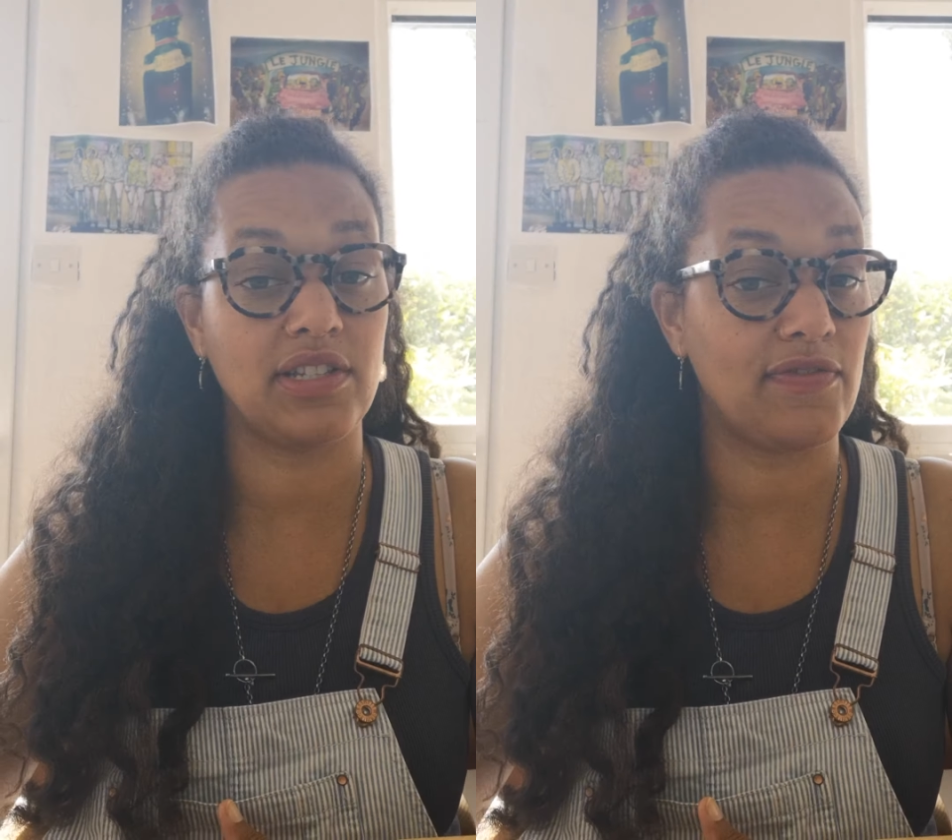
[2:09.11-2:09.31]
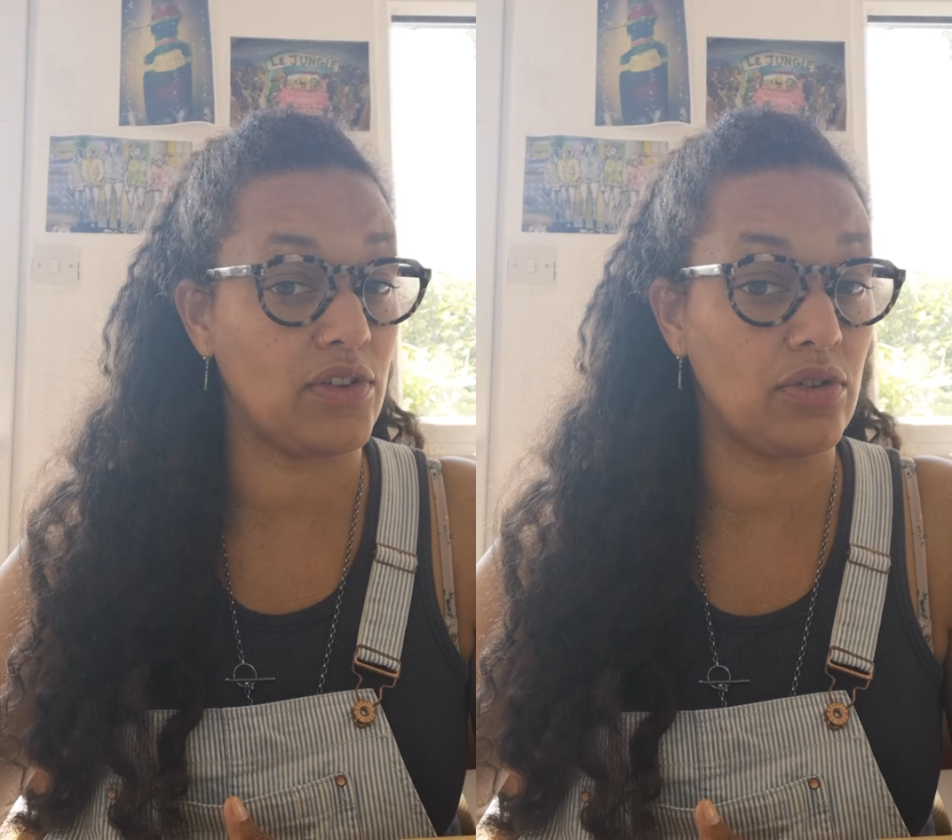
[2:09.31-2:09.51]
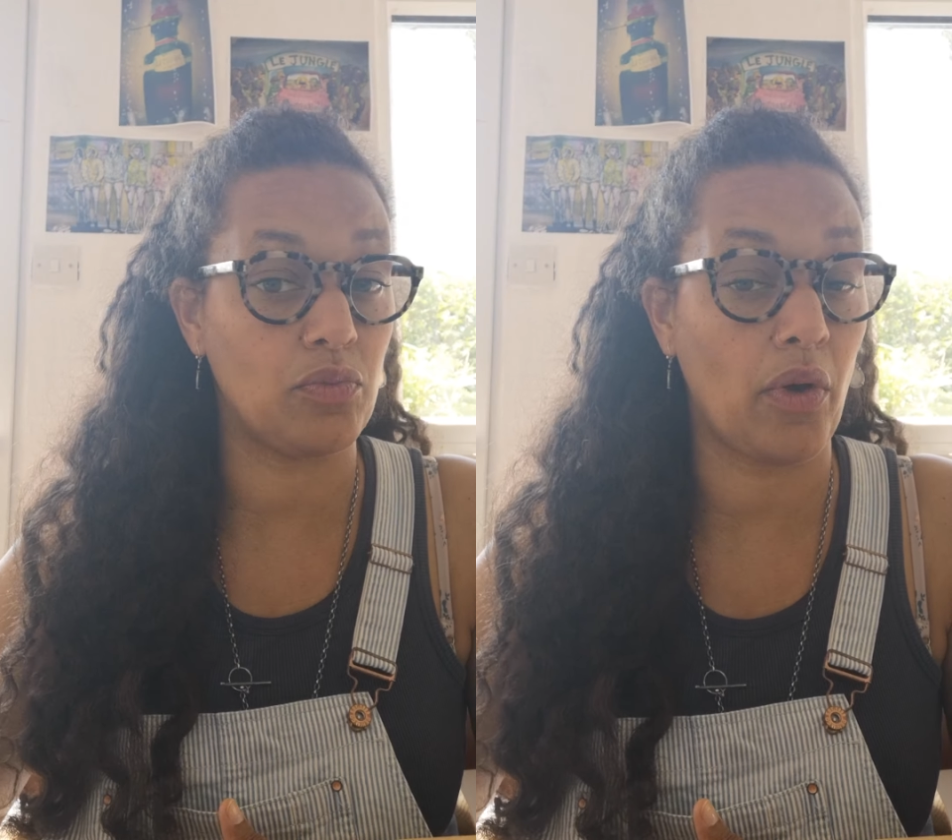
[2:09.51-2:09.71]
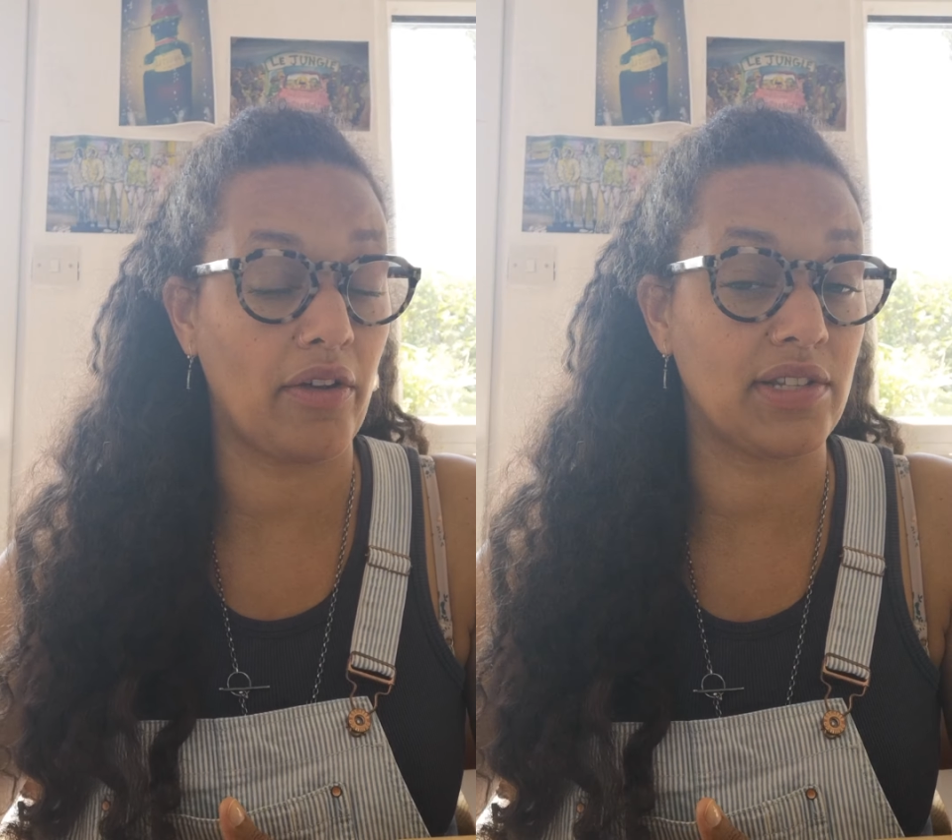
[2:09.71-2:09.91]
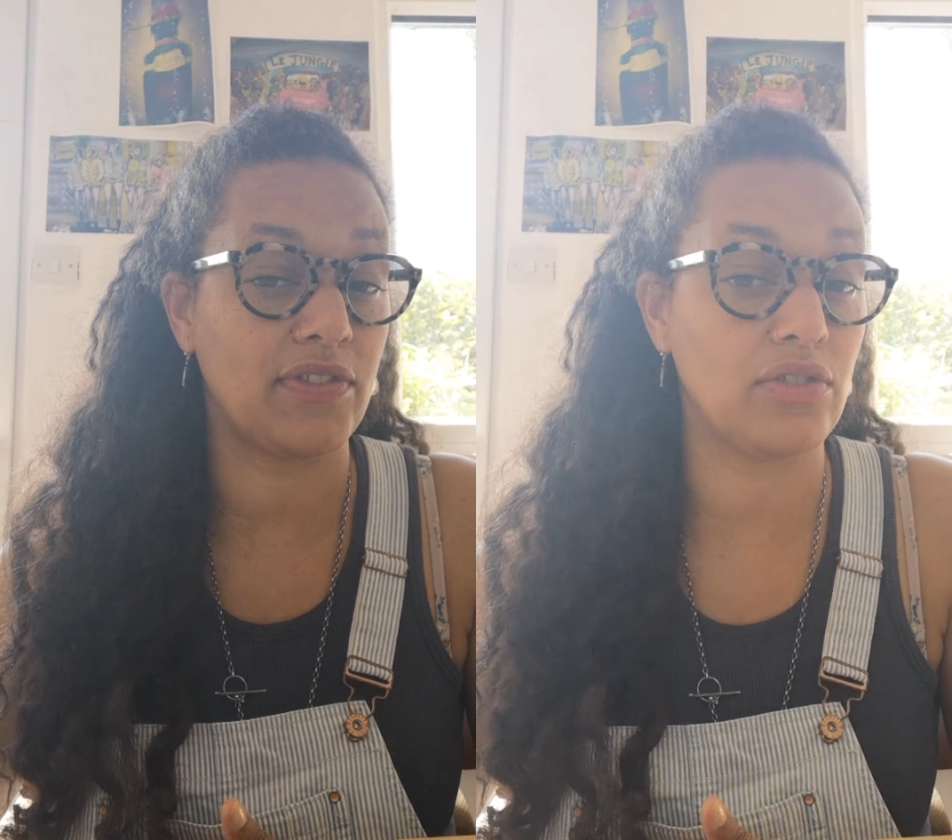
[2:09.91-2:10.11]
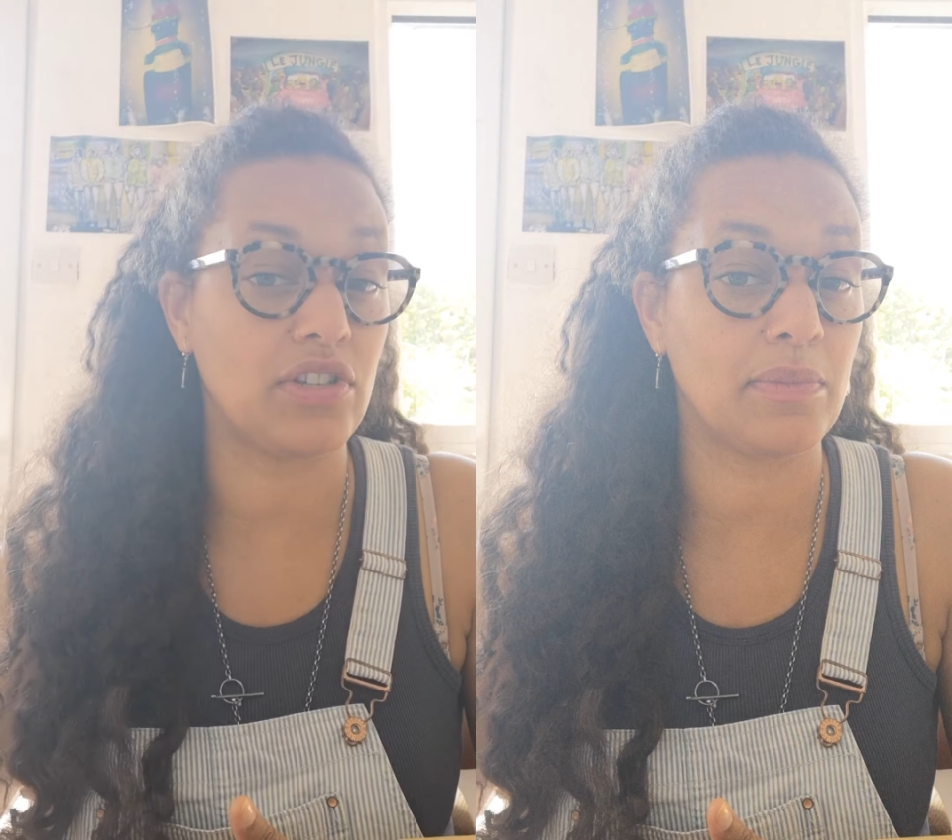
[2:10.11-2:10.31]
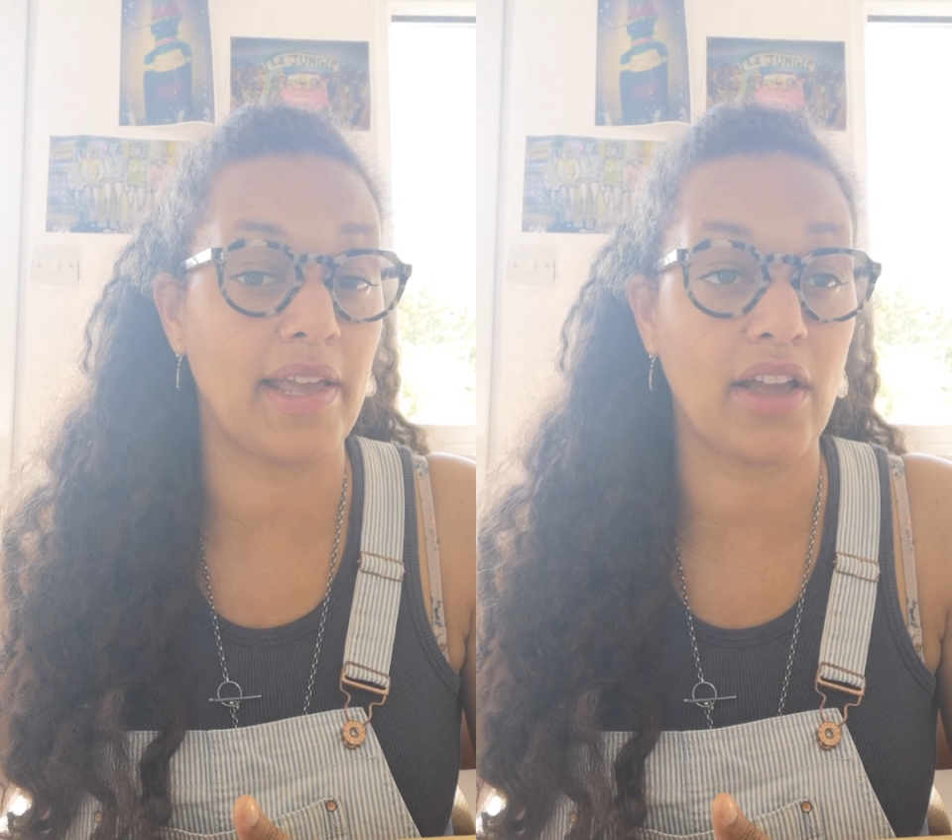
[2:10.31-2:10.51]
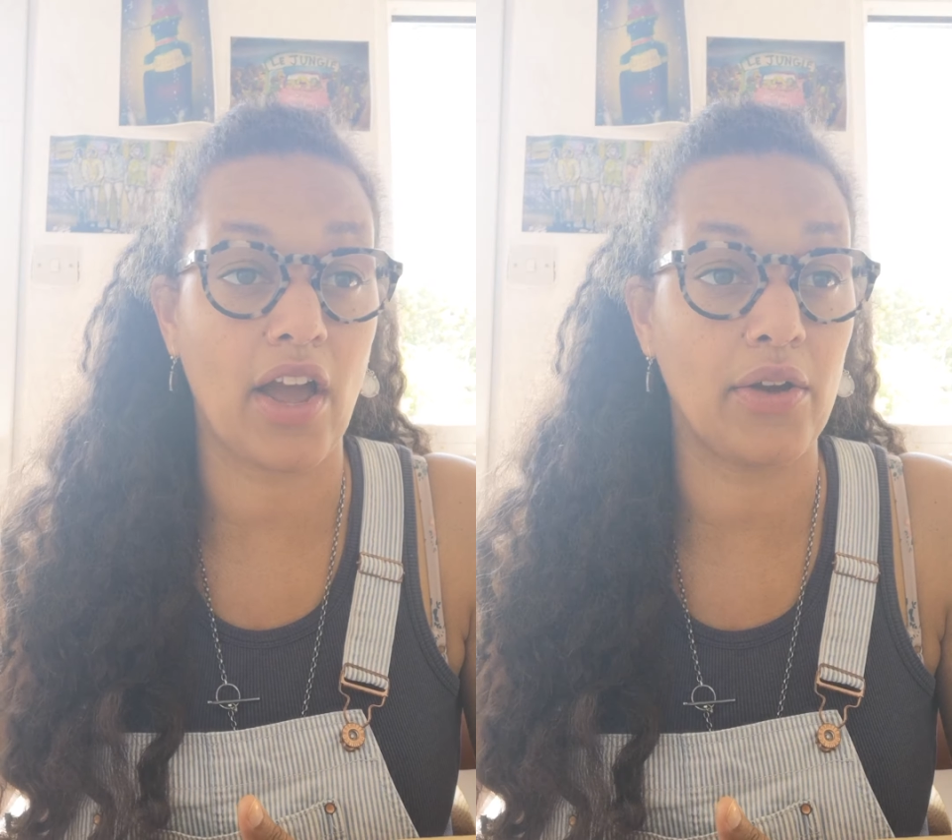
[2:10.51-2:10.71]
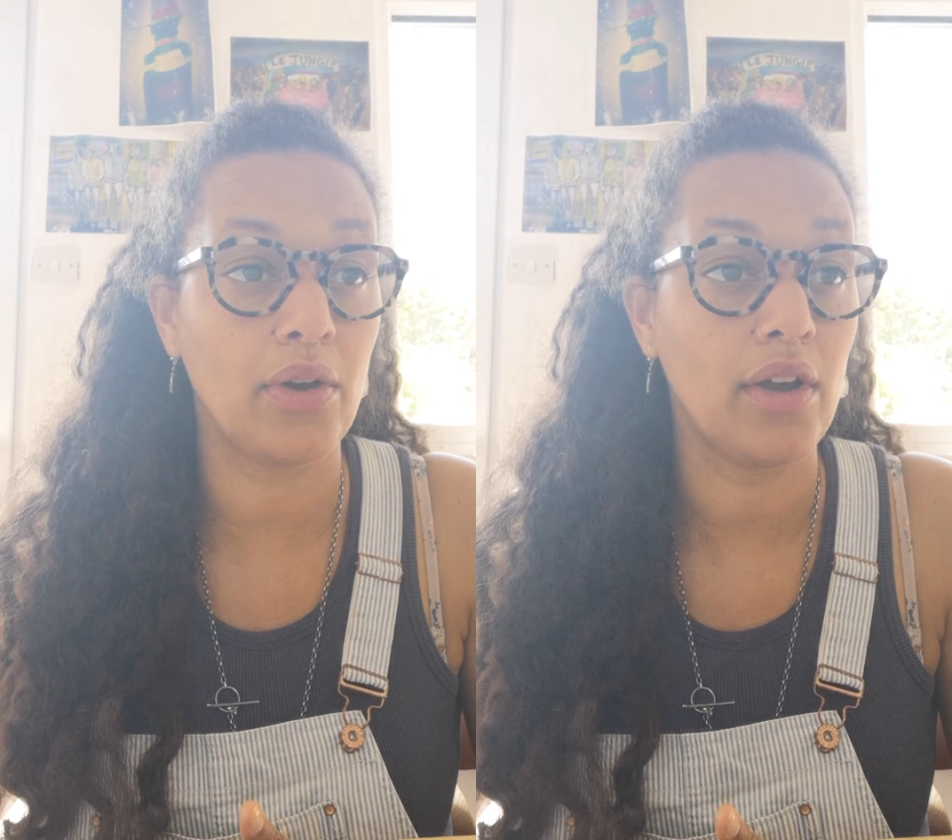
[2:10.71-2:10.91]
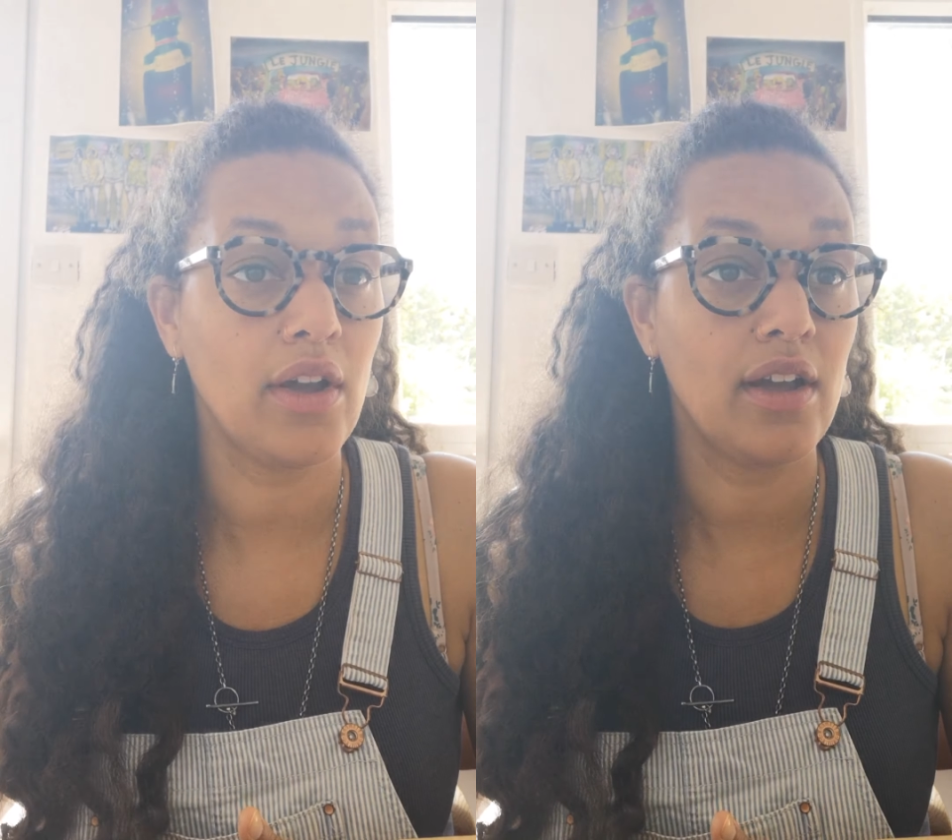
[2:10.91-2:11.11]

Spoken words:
its futures may go,